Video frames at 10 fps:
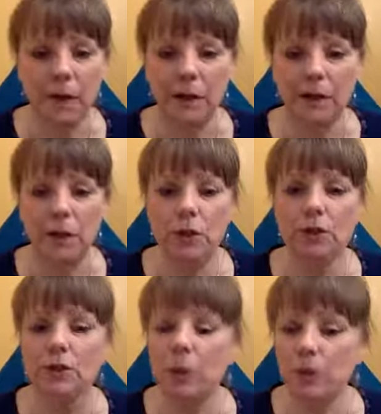you've
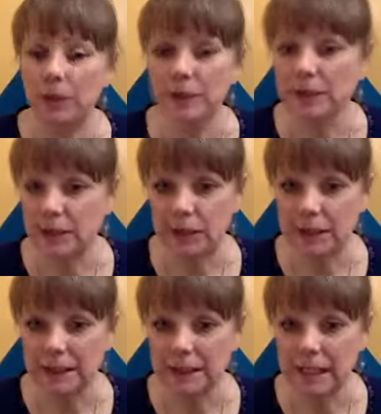noticed, as you can
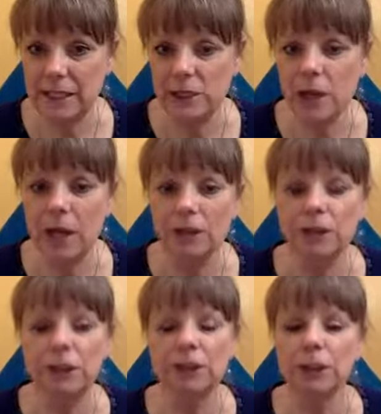see,
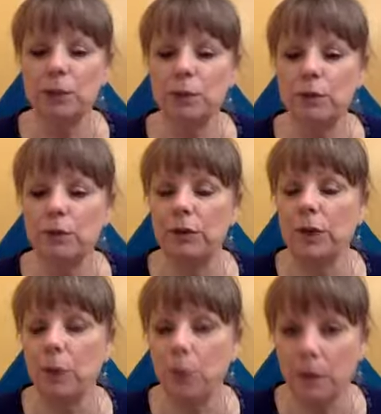challenges can improve very
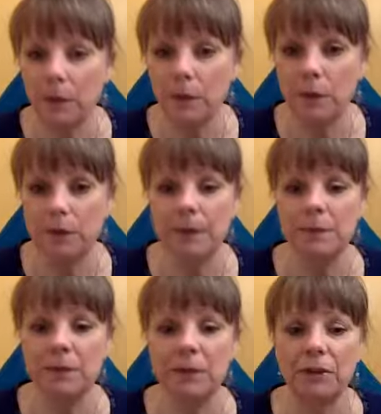quickly with these
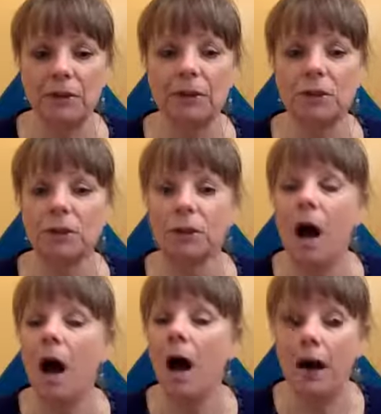methods. So
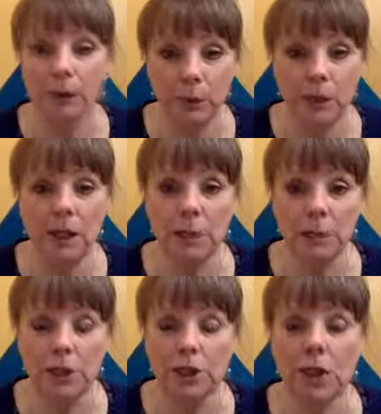I'd really
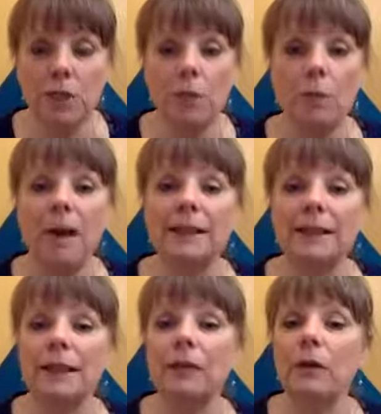appreciate you passing
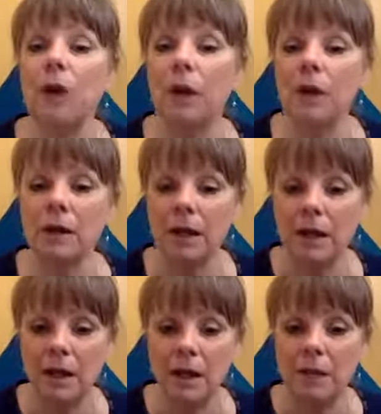along
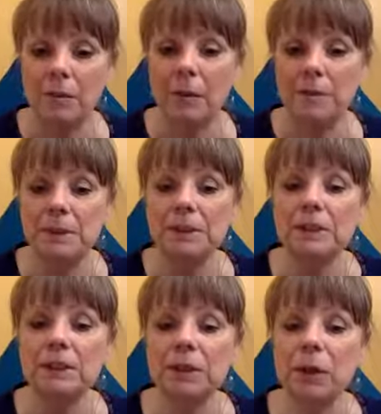my business
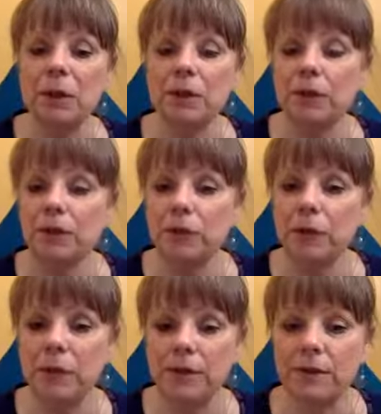card to a friend,